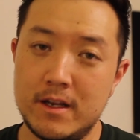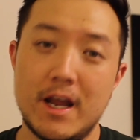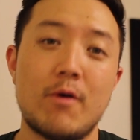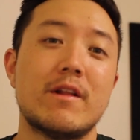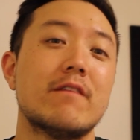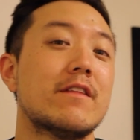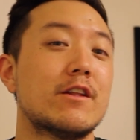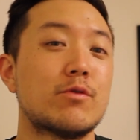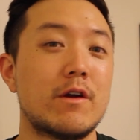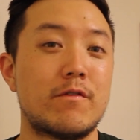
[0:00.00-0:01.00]
Now we're living in
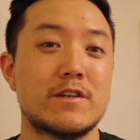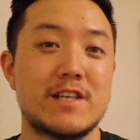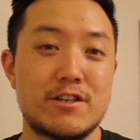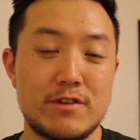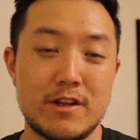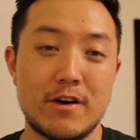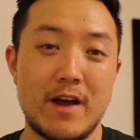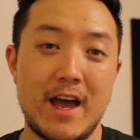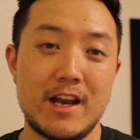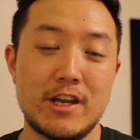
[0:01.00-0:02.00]
the 21st century though,
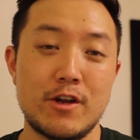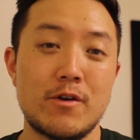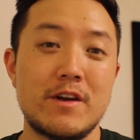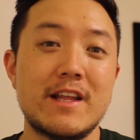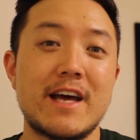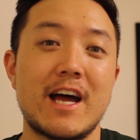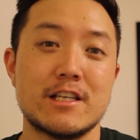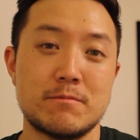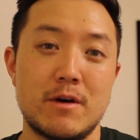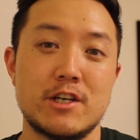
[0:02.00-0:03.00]
and you don't need that
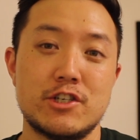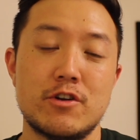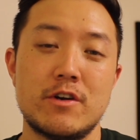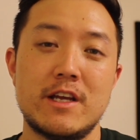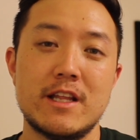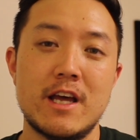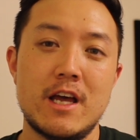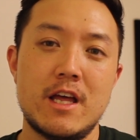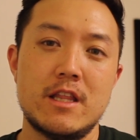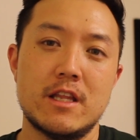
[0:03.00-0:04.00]
as much. You don't need
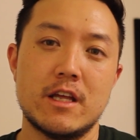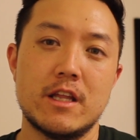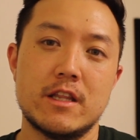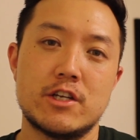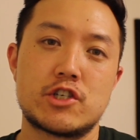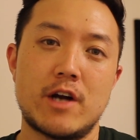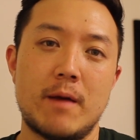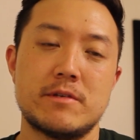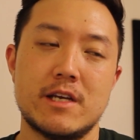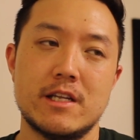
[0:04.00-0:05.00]
the
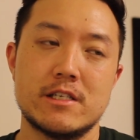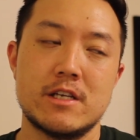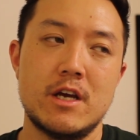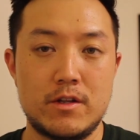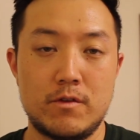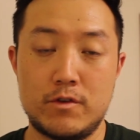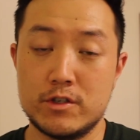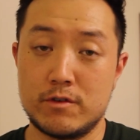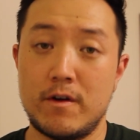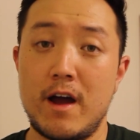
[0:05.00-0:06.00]
tribe sense to
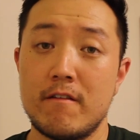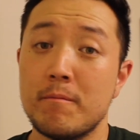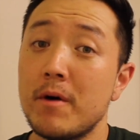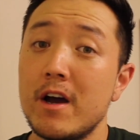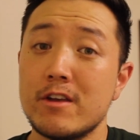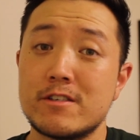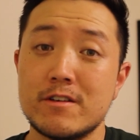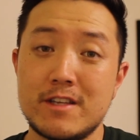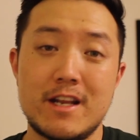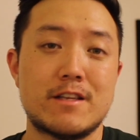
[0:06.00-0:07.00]
survive, but you
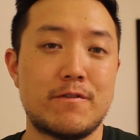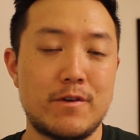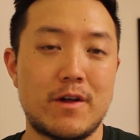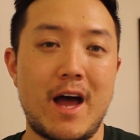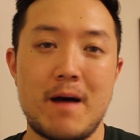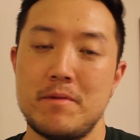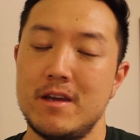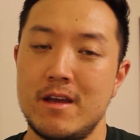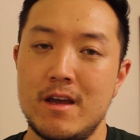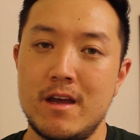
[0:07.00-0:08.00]
still need it to feel
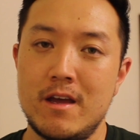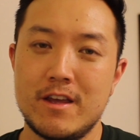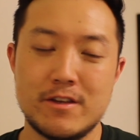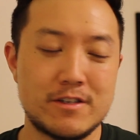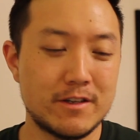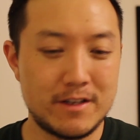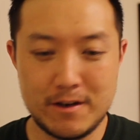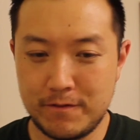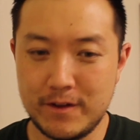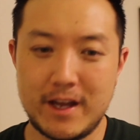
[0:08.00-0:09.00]
happy. You still need
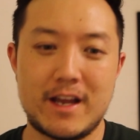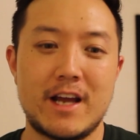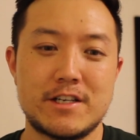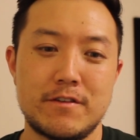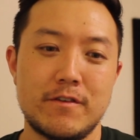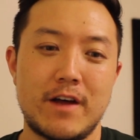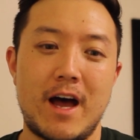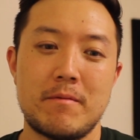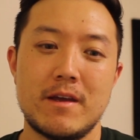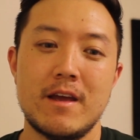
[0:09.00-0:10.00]
to feel that connection to feel
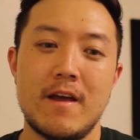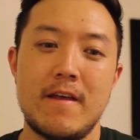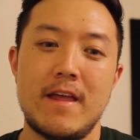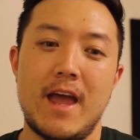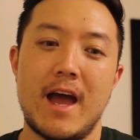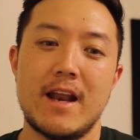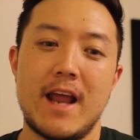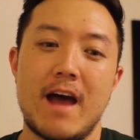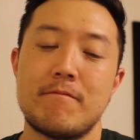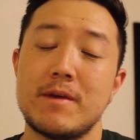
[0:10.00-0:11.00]
happy and
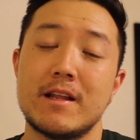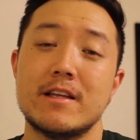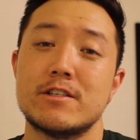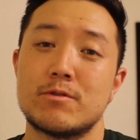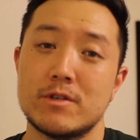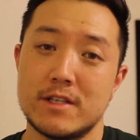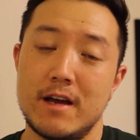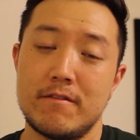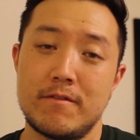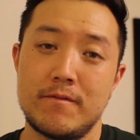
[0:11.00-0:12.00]
have meaningless towards
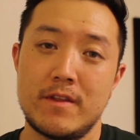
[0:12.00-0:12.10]
life.